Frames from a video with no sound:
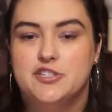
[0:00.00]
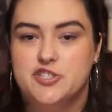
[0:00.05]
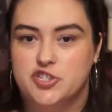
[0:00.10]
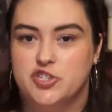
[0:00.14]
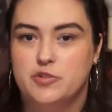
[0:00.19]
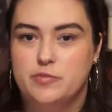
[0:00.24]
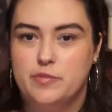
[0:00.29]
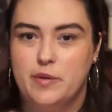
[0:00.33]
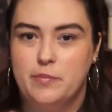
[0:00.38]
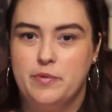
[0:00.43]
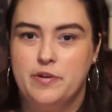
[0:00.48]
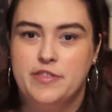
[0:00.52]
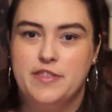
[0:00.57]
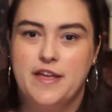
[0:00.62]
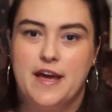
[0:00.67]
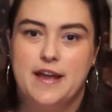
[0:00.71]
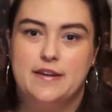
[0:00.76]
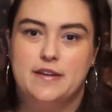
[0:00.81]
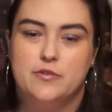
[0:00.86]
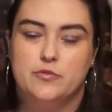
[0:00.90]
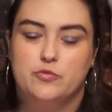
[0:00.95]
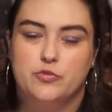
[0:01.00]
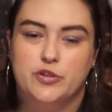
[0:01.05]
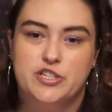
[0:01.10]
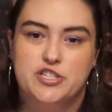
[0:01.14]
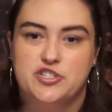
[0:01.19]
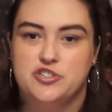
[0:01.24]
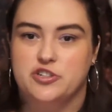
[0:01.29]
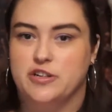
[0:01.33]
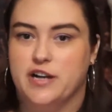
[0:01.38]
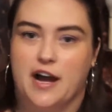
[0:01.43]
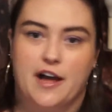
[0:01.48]
Do you remember that
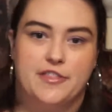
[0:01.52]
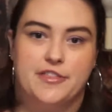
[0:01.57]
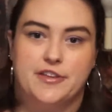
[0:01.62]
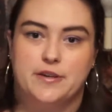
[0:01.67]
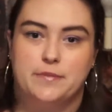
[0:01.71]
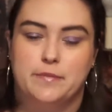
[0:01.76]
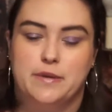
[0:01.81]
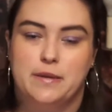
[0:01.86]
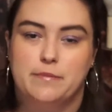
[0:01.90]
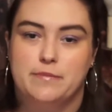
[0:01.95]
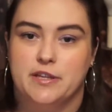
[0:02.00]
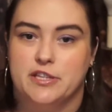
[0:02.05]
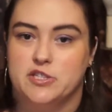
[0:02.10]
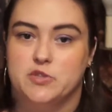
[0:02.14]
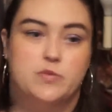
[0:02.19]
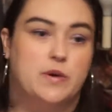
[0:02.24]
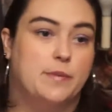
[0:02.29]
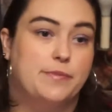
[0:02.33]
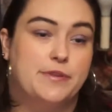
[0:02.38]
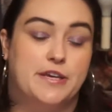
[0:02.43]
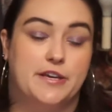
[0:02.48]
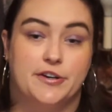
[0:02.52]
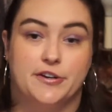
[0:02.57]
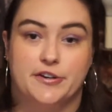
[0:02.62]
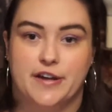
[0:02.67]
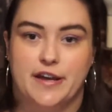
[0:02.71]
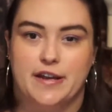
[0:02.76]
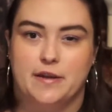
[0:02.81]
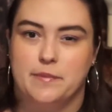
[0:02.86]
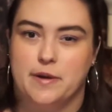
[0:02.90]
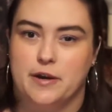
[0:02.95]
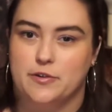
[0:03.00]
regional Gothic meme that swept the
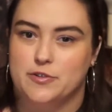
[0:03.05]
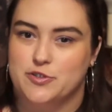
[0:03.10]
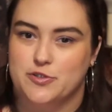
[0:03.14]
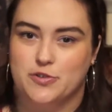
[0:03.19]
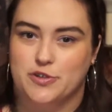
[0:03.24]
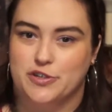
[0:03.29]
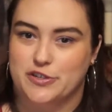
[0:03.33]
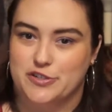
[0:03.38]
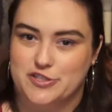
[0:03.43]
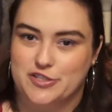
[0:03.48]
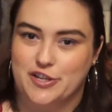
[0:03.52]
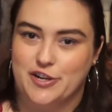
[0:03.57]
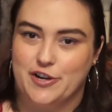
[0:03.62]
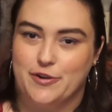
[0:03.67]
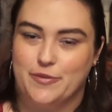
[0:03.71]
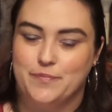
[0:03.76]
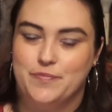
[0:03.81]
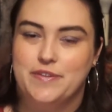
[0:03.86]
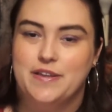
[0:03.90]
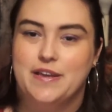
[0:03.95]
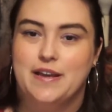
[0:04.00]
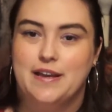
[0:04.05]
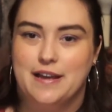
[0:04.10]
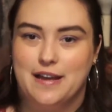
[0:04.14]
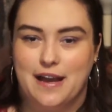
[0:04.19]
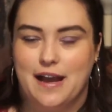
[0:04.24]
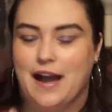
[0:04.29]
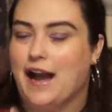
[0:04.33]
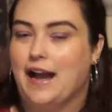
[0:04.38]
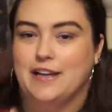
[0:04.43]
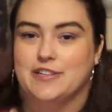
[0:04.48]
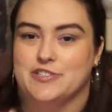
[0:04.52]
internet about 2 years ago?
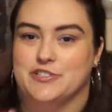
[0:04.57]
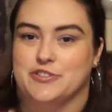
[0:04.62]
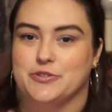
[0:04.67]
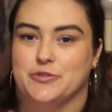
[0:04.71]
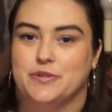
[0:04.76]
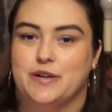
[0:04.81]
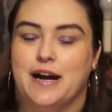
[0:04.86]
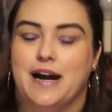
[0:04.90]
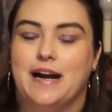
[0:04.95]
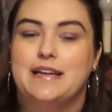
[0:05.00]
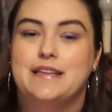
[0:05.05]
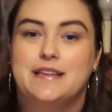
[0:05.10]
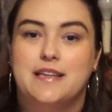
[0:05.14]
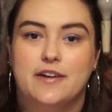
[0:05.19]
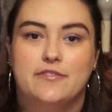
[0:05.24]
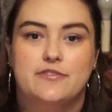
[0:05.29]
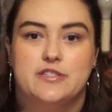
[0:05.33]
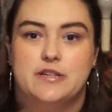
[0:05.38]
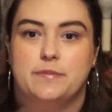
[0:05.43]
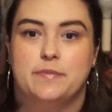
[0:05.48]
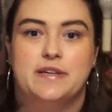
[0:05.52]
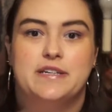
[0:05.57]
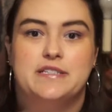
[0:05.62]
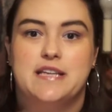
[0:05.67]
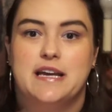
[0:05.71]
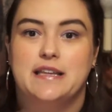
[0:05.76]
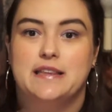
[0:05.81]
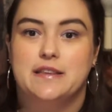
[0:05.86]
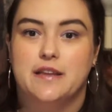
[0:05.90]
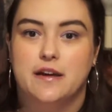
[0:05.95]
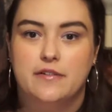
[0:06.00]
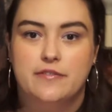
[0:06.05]
I do. I loved it because I
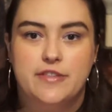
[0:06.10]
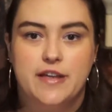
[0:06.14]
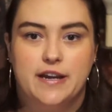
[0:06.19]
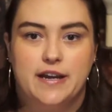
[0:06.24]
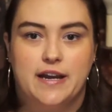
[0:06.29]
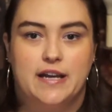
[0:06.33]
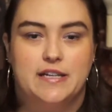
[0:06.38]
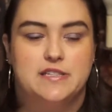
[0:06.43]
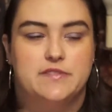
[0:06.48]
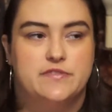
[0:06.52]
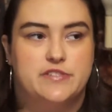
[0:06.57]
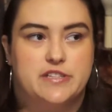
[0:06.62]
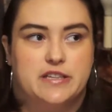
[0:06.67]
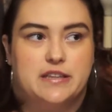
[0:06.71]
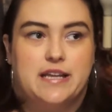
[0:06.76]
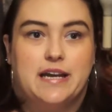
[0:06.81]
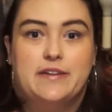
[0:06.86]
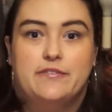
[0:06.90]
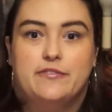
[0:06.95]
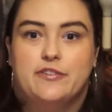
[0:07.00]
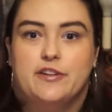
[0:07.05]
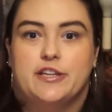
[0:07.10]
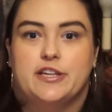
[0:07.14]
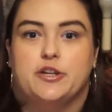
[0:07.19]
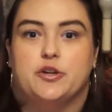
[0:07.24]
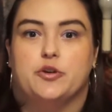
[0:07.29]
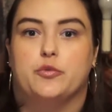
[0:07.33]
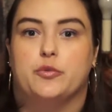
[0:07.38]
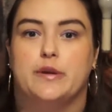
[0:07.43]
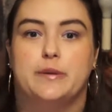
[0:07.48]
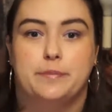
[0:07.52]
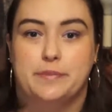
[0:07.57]
love that kind of delightfully
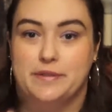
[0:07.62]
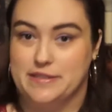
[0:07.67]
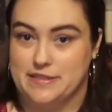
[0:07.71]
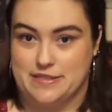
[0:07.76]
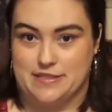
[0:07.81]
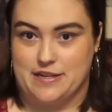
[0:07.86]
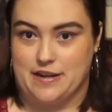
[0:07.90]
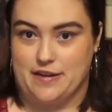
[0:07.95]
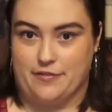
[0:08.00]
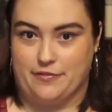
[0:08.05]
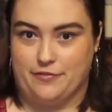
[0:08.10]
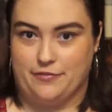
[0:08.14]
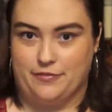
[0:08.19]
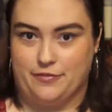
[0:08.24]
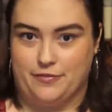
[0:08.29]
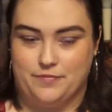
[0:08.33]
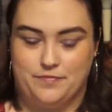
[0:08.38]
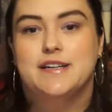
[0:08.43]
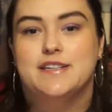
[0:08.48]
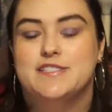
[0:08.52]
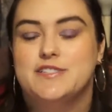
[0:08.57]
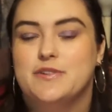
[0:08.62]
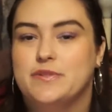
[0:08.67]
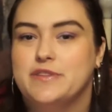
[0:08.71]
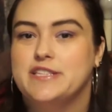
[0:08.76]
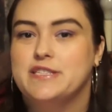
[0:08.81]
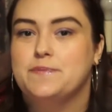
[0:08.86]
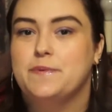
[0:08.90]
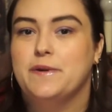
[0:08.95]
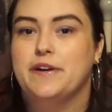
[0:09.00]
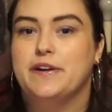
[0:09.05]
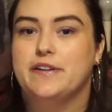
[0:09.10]
creepy stuff. So in the
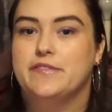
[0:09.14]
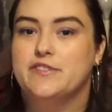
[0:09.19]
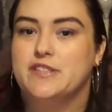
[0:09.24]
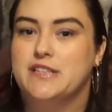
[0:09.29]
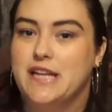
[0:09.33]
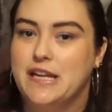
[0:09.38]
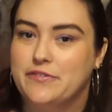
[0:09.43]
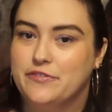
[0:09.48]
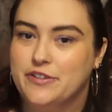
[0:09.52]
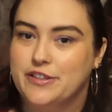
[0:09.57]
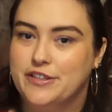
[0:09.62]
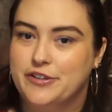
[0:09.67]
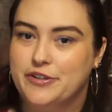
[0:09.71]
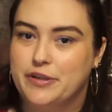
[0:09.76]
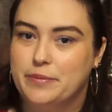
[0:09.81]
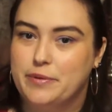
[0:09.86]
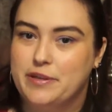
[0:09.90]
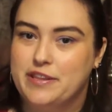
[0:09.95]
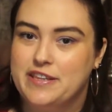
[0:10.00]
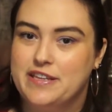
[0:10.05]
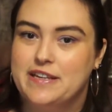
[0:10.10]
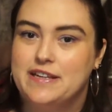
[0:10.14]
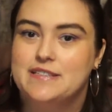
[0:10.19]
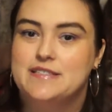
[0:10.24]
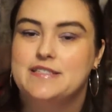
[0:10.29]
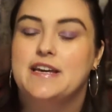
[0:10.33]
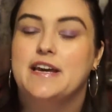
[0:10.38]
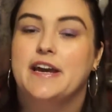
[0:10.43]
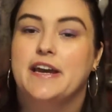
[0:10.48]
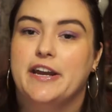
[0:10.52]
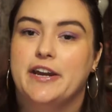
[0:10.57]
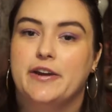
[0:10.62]
spirit of delightfully creepy
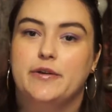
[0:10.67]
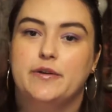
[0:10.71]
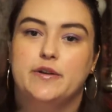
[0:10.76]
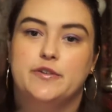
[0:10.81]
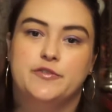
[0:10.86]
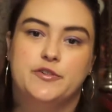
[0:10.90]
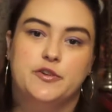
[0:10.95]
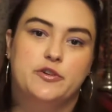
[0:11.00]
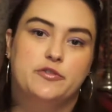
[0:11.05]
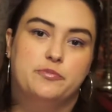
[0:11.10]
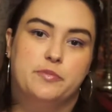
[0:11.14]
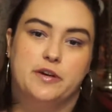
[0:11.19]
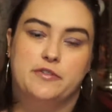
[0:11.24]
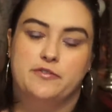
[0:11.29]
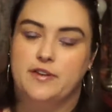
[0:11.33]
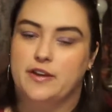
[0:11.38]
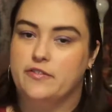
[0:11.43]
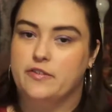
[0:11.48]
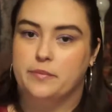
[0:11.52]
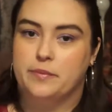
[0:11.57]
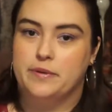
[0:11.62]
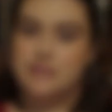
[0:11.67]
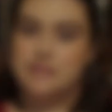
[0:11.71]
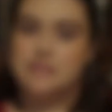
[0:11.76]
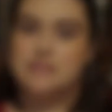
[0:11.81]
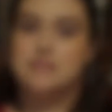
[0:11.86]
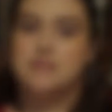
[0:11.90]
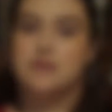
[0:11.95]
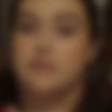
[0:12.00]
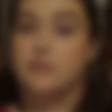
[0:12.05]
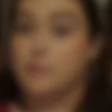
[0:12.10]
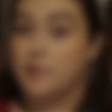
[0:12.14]
things, here are a few of my favorite pieces of